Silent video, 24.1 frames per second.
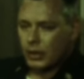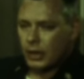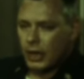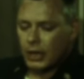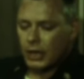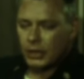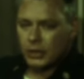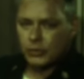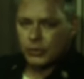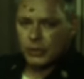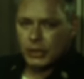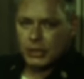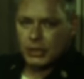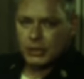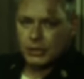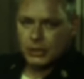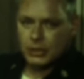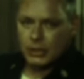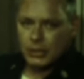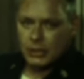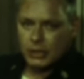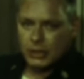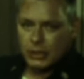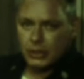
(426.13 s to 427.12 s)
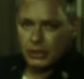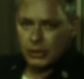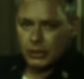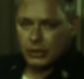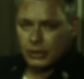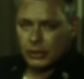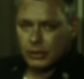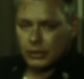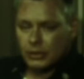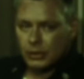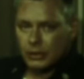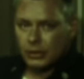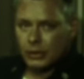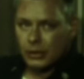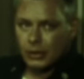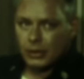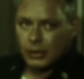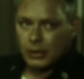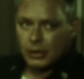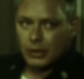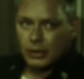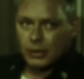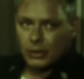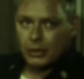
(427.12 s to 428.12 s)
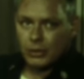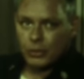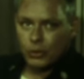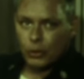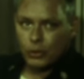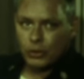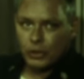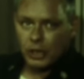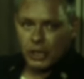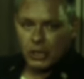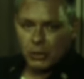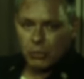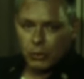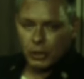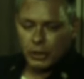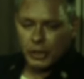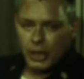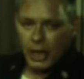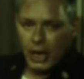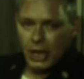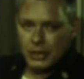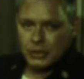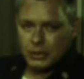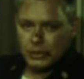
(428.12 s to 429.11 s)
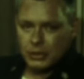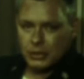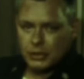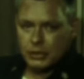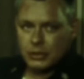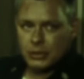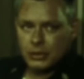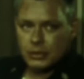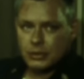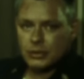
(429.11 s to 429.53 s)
Activates the rotatable nozzles.